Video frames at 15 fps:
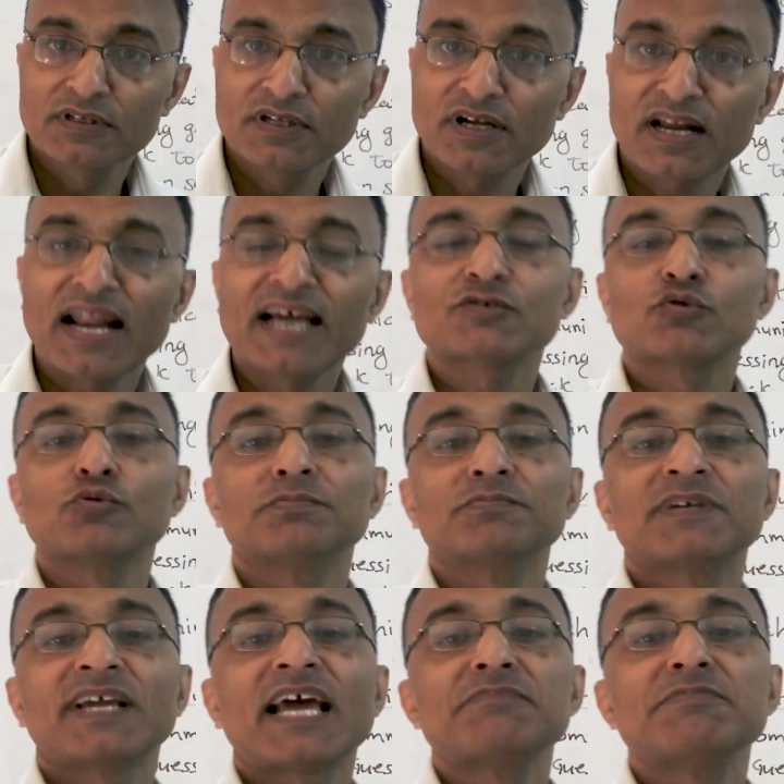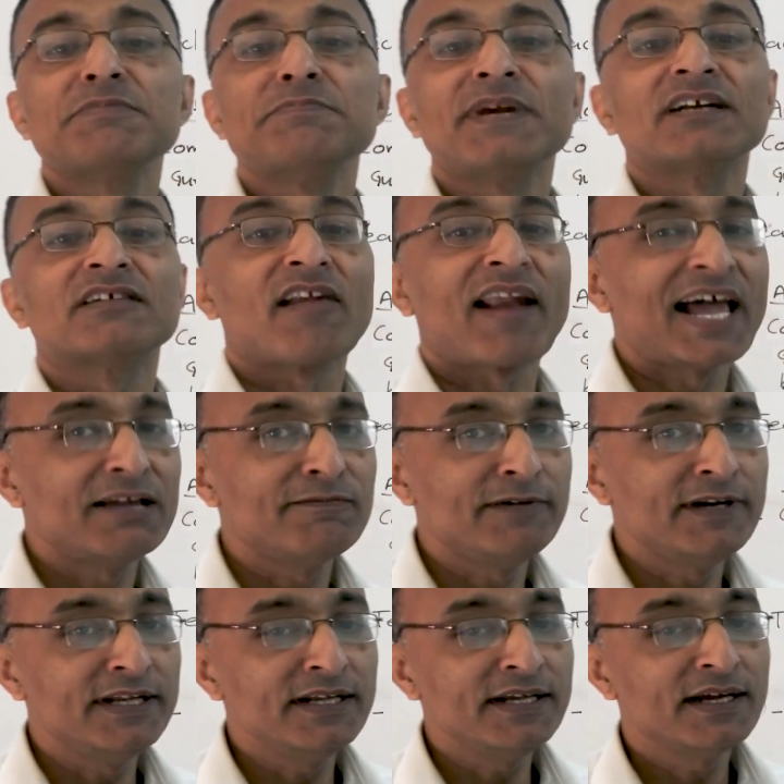classroom can be made
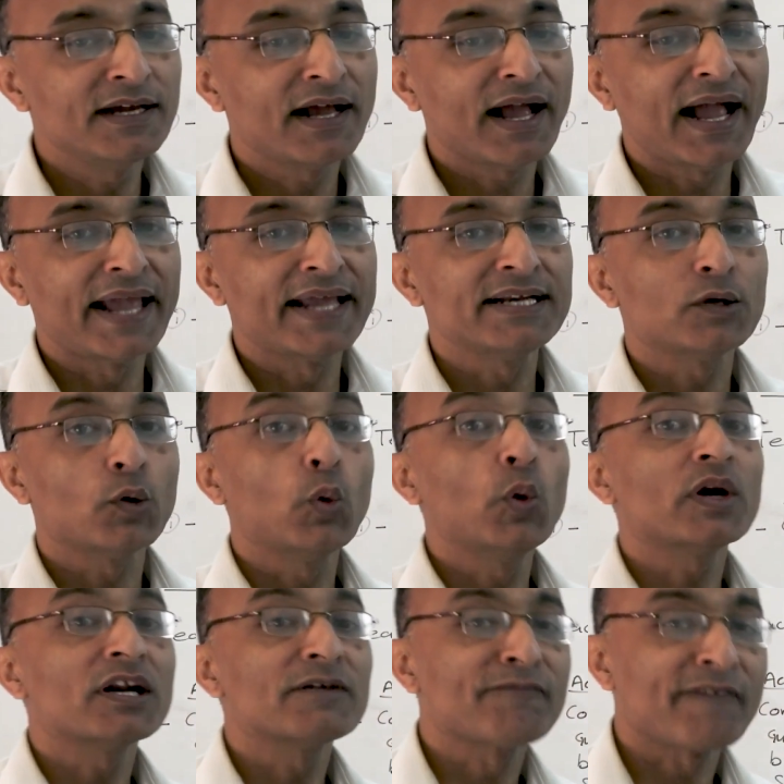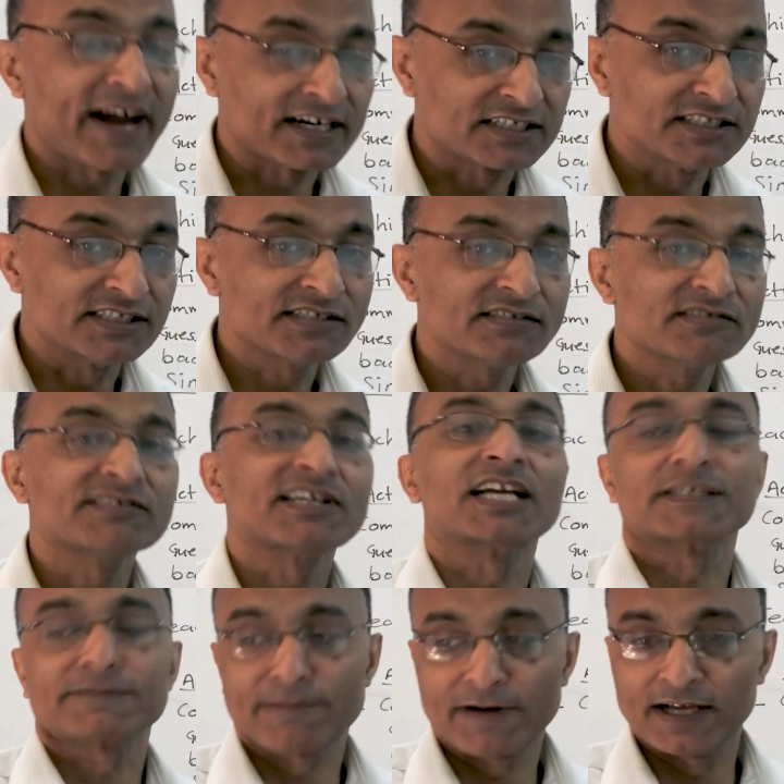lively and oral practice
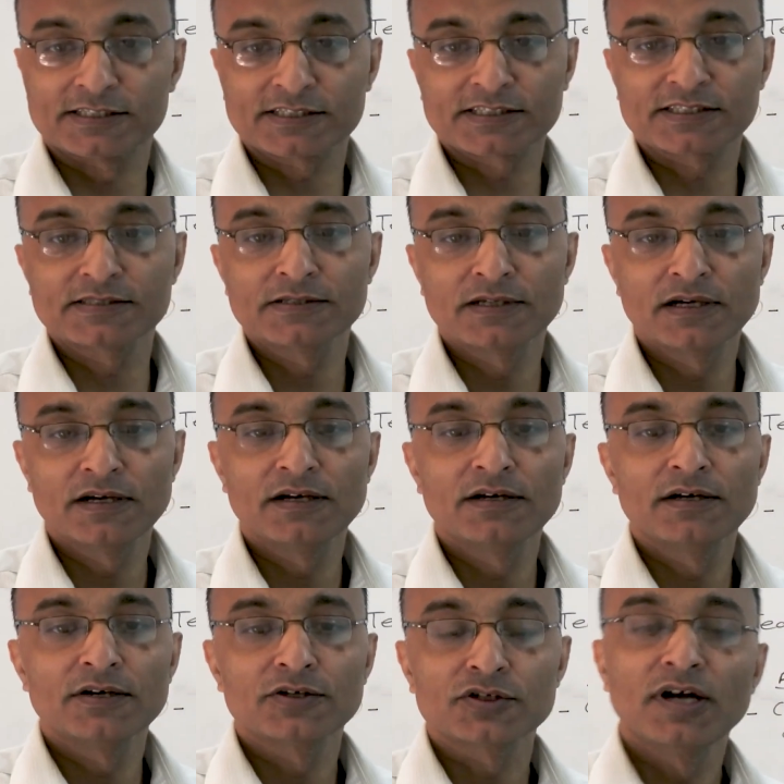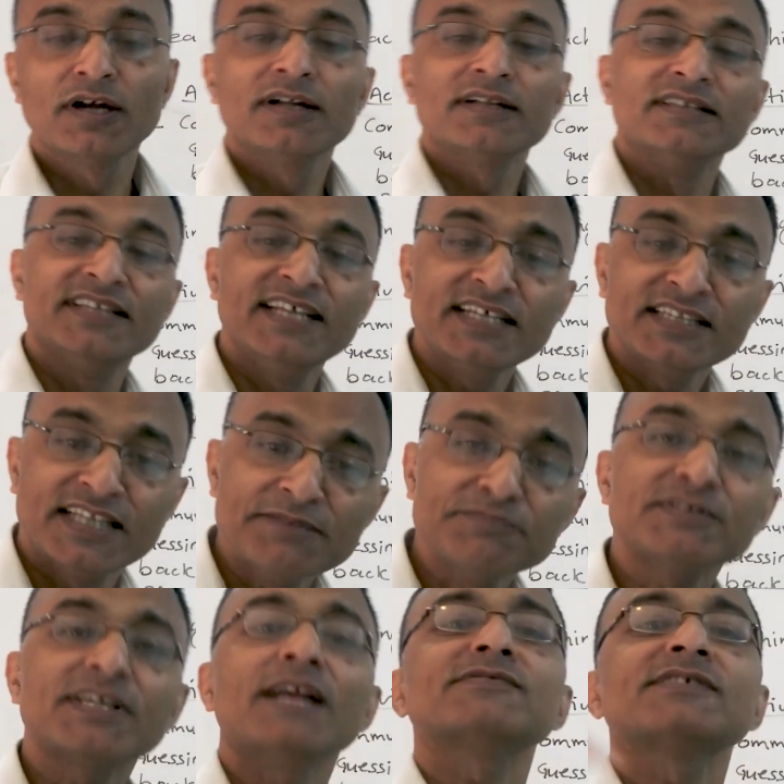takes place. They
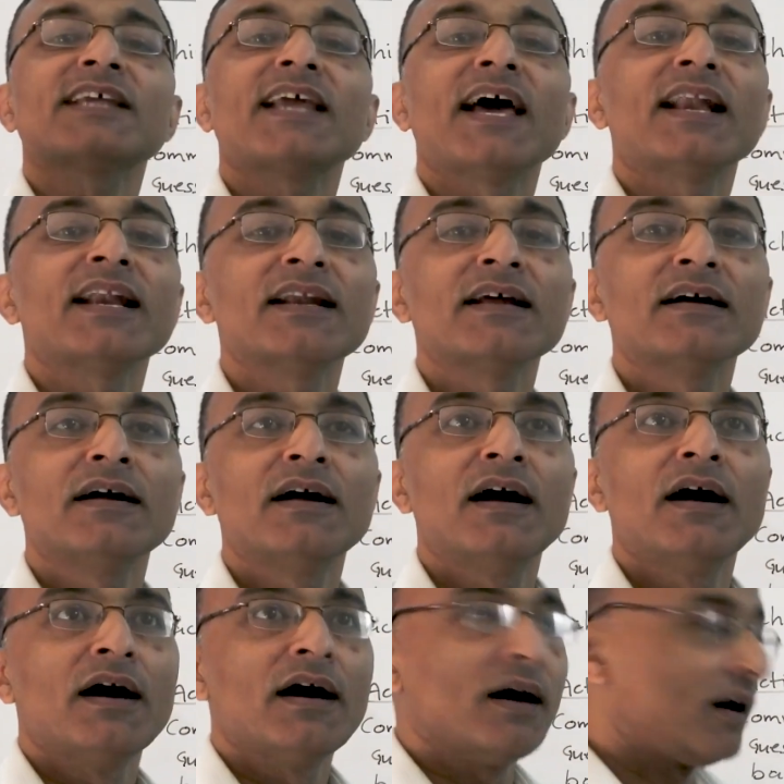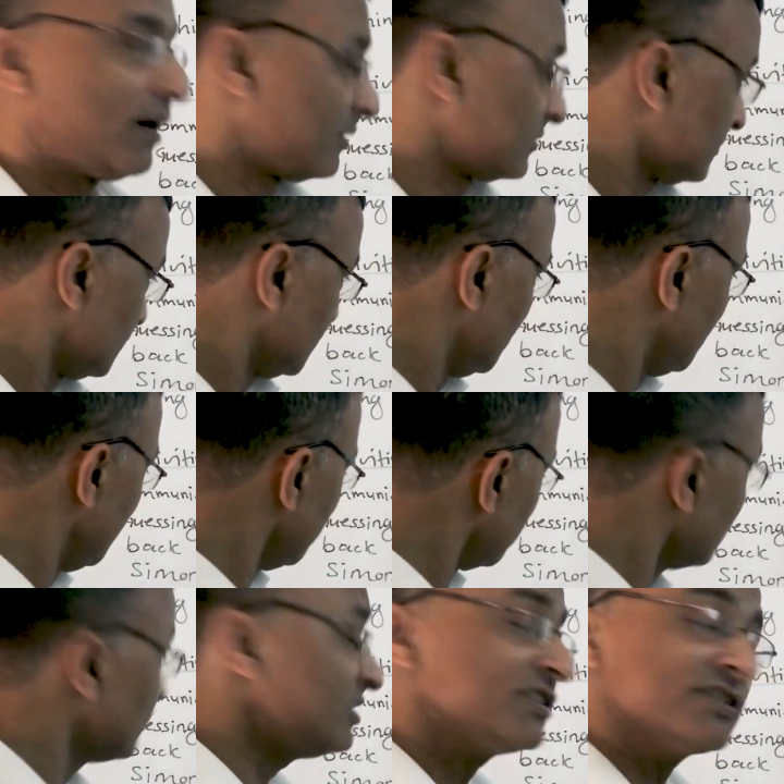themselves can,
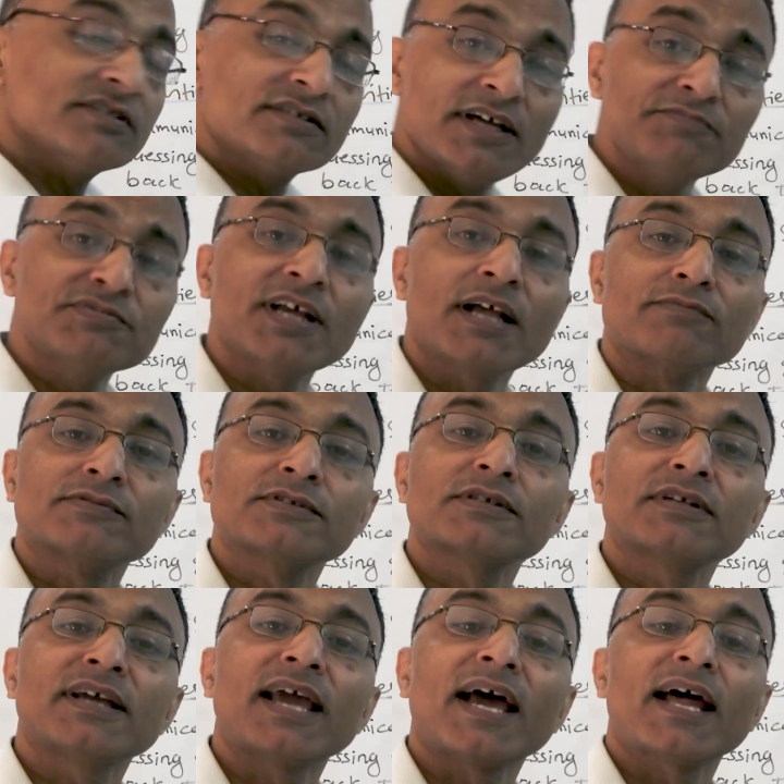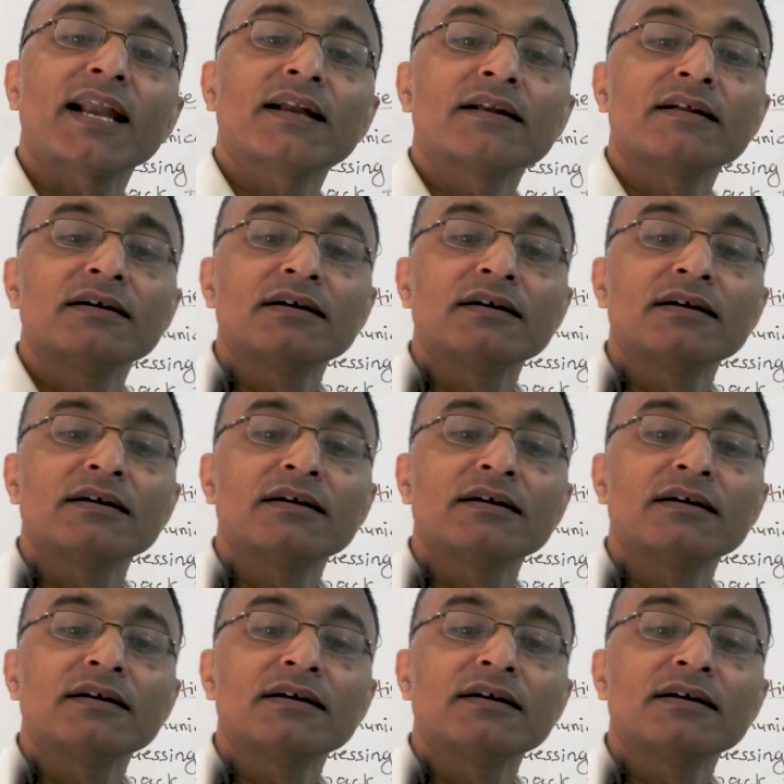students themselves can